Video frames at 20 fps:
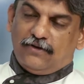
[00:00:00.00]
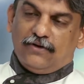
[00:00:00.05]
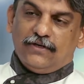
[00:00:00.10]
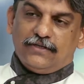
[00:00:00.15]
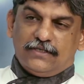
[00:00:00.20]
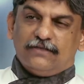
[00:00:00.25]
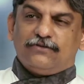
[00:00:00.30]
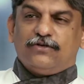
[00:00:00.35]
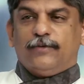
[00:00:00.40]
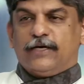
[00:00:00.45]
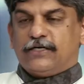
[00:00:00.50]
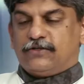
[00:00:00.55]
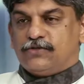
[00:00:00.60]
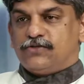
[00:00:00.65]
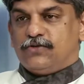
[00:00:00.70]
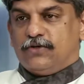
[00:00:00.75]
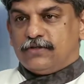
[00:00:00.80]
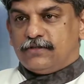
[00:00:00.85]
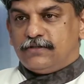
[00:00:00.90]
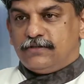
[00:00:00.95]
Oyster, tomato
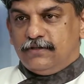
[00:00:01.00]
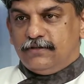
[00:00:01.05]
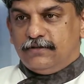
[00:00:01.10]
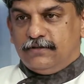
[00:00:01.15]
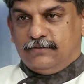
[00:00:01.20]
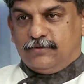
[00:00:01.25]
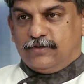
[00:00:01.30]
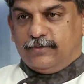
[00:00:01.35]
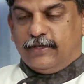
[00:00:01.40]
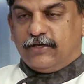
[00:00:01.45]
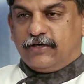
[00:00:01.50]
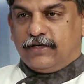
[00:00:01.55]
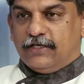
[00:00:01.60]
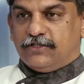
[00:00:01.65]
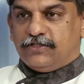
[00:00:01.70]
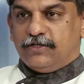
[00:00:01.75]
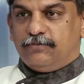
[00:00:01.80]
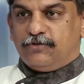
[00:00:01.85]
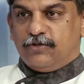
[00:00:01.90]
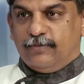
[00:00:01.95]
sauce. Tomato
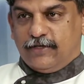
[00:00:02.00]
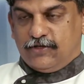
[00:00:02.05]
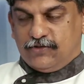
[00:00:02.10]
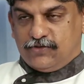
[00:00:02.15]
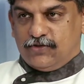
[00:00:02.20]
ketchup.